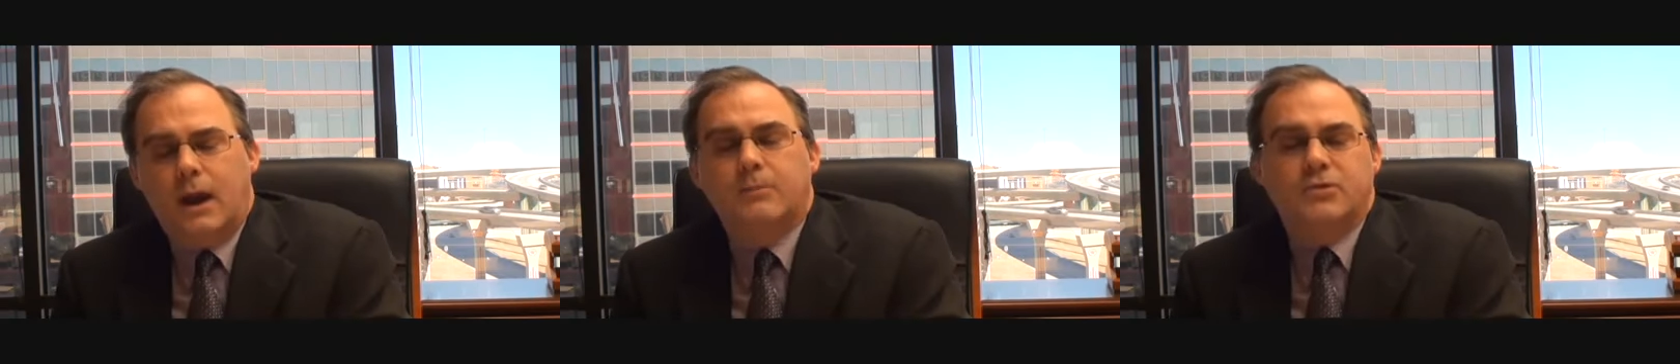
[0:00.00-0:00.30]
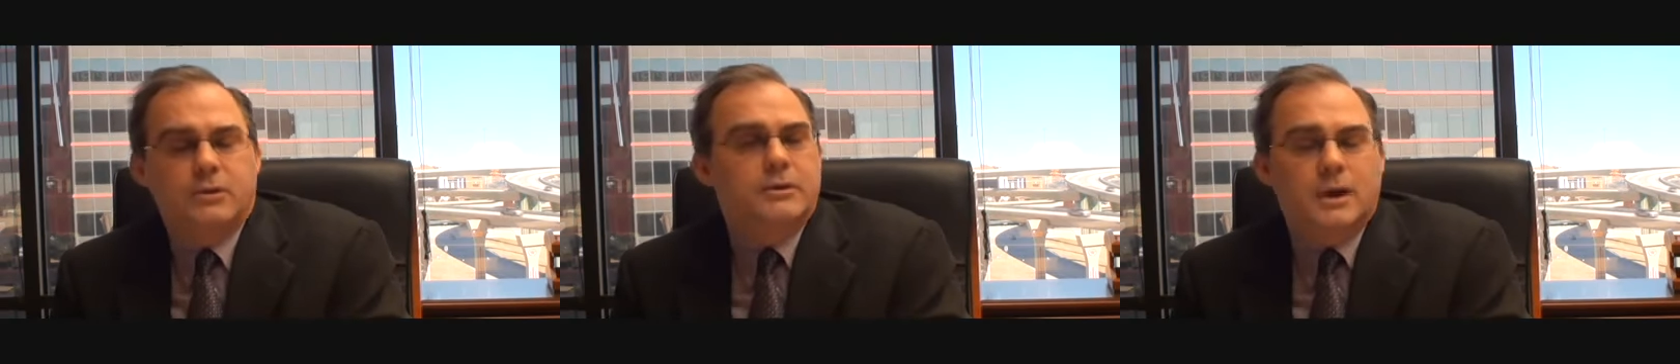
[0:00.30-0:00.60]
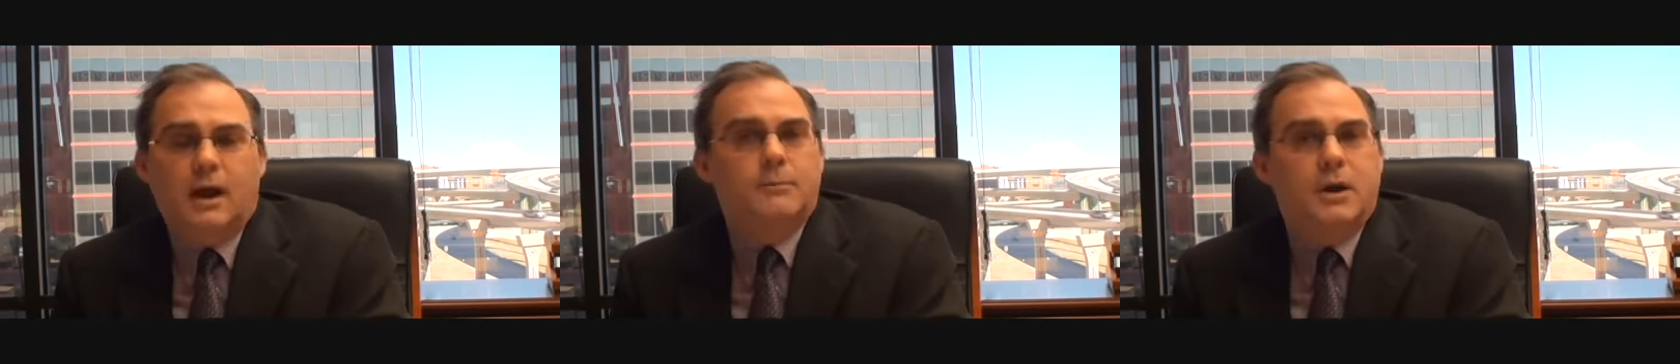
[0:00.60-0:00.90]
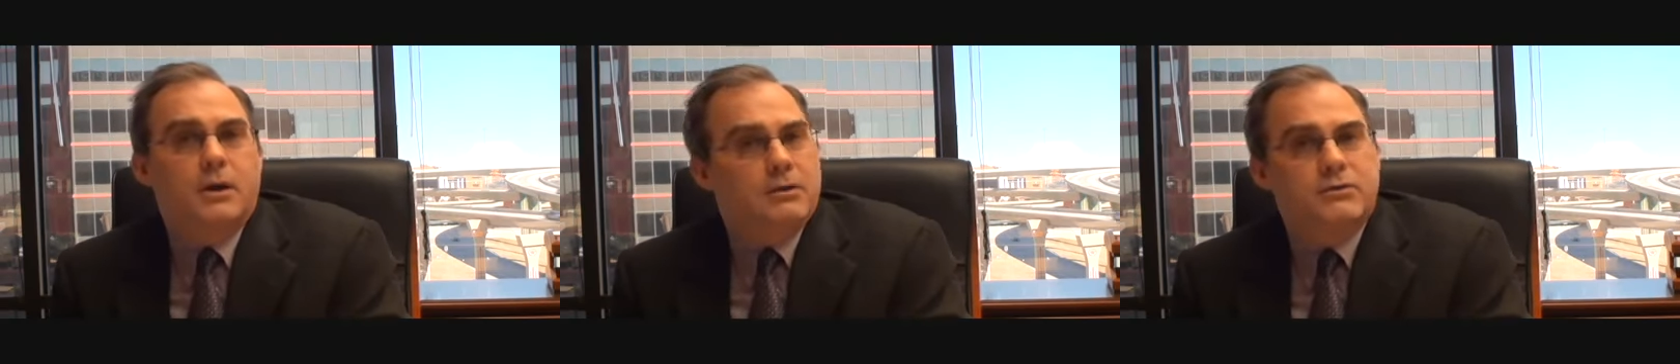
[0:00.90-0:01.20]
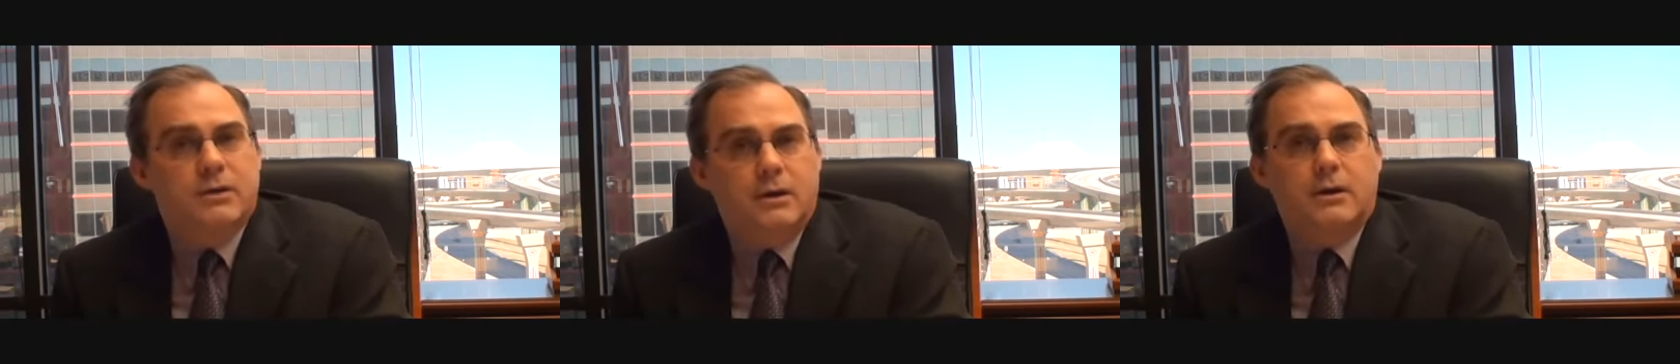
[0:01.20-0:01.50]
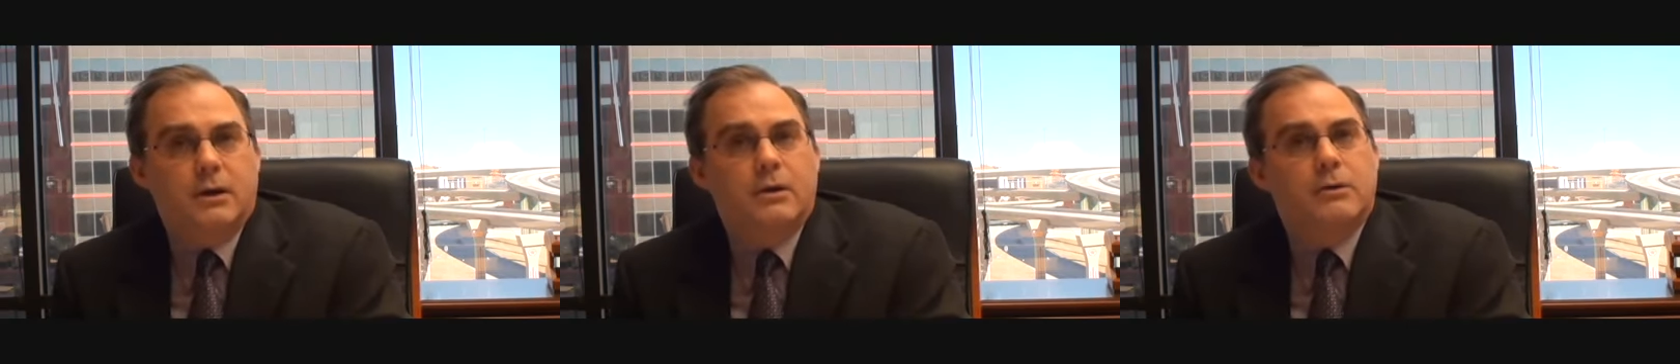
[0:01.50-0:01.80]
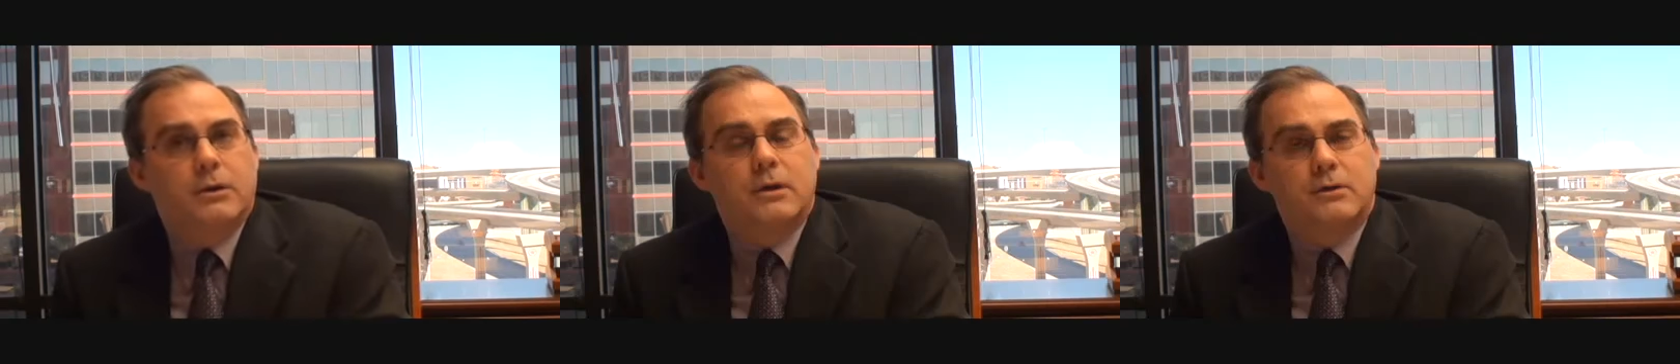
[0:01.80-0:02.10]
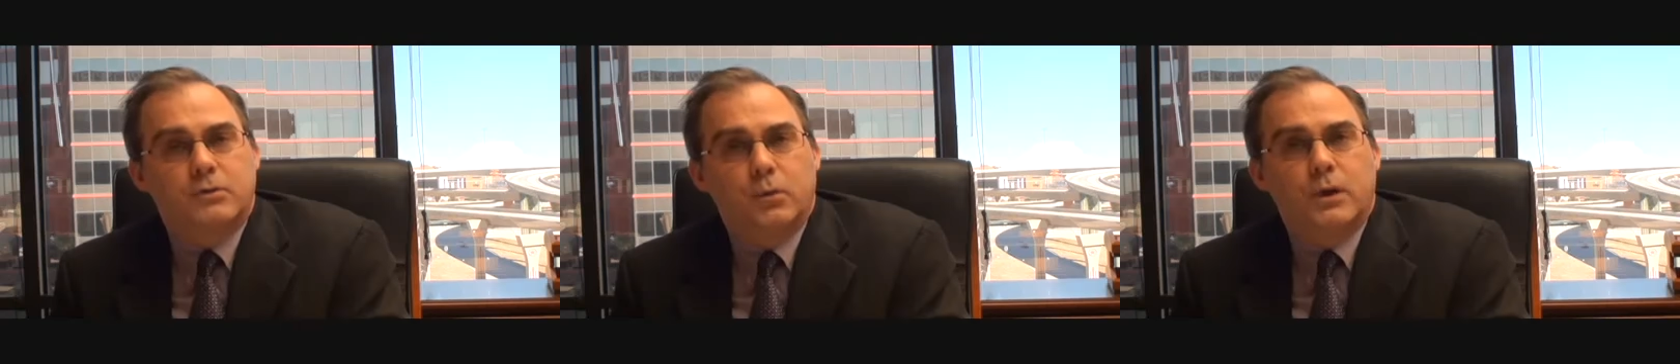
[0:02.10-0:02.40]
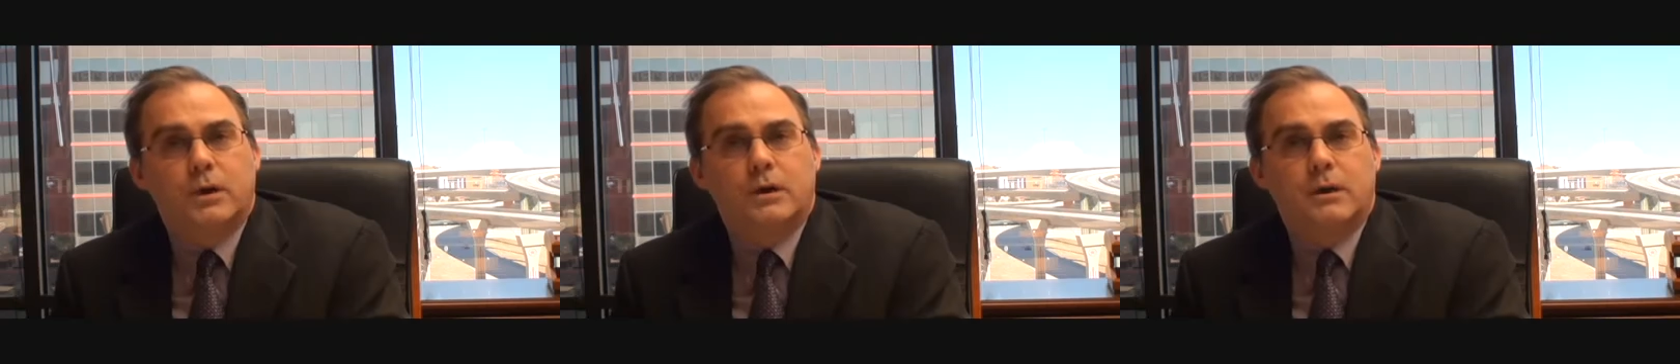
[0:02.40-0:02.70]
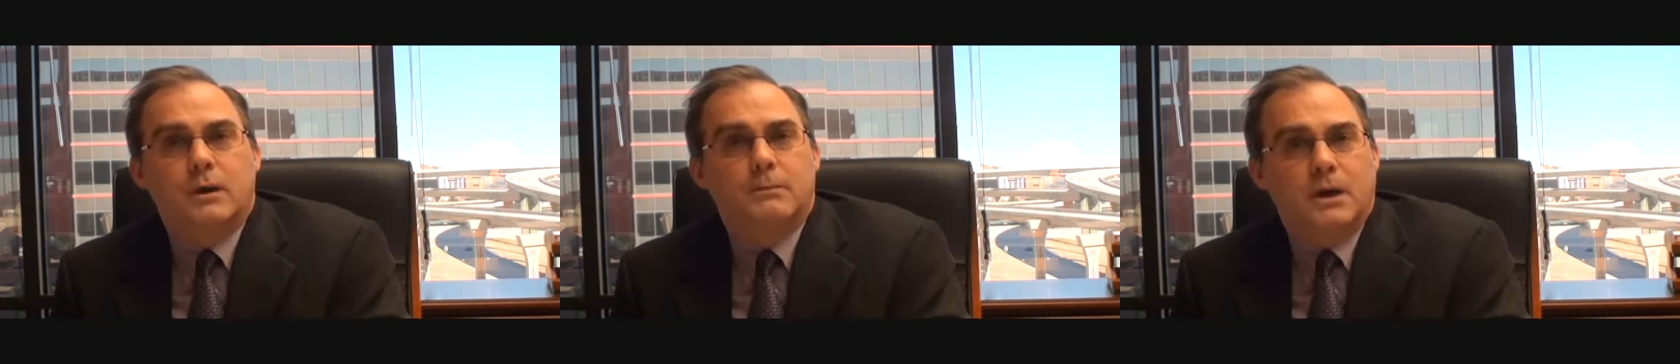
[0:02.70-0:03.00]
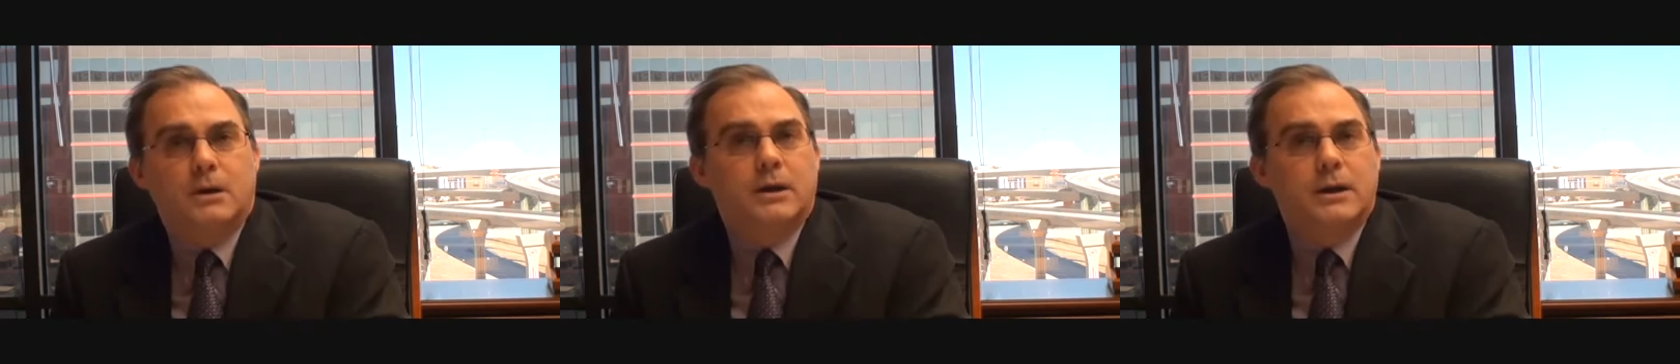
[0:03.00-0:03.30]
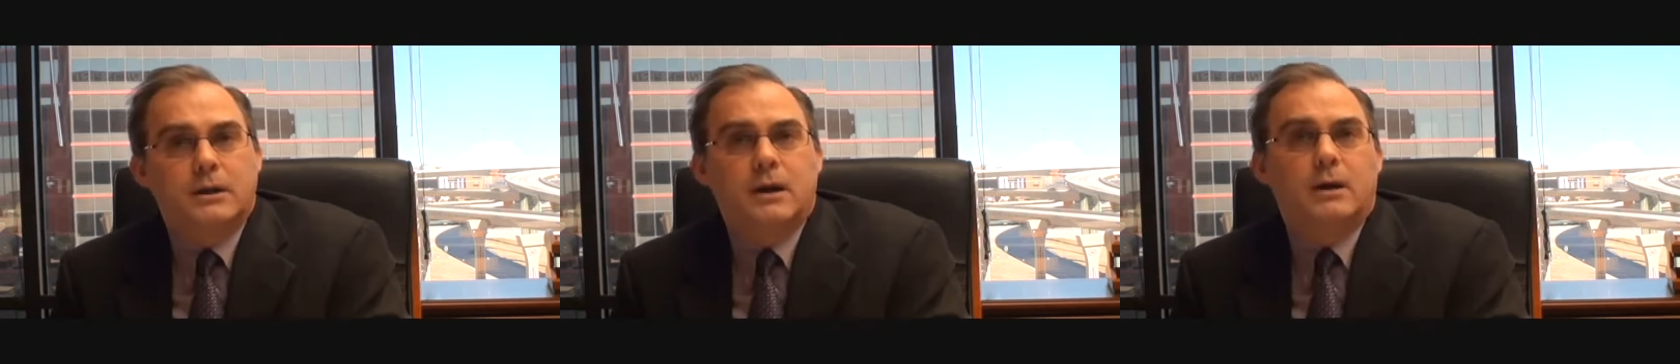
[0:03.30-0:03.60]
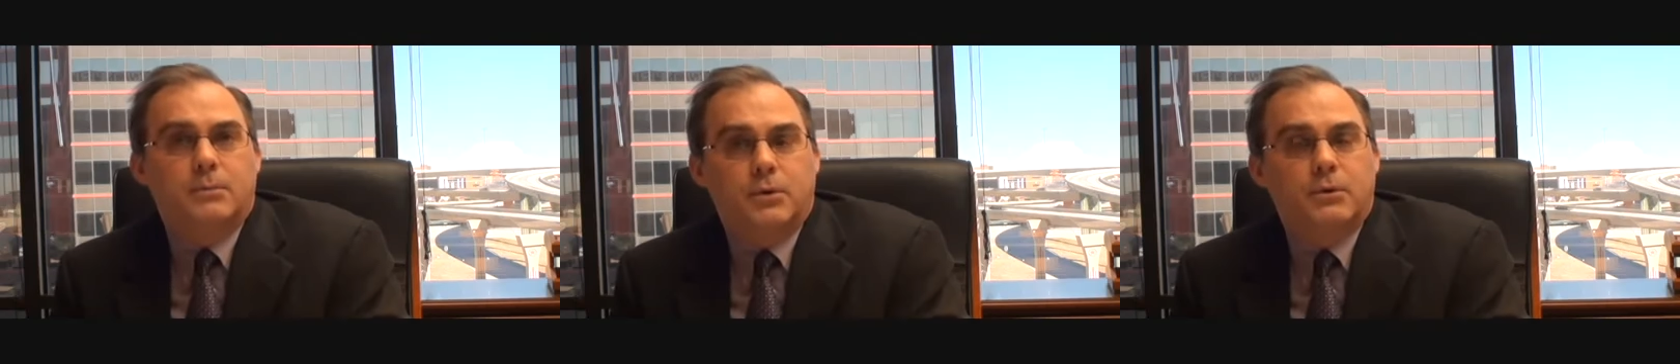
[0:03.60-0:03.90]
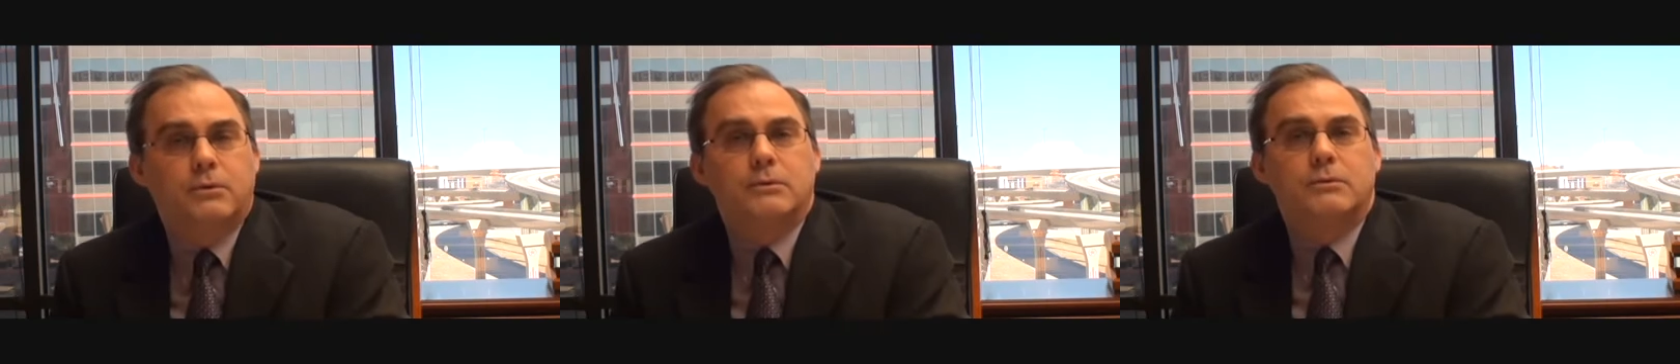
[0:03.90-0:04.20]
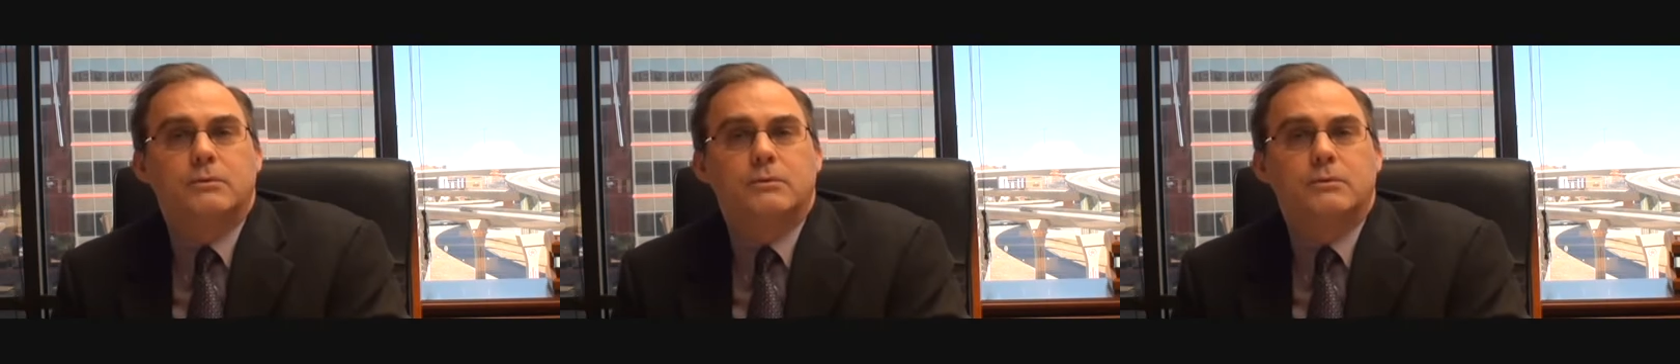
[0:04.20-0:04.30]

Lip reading: absolute nightmare scenario is when a married couple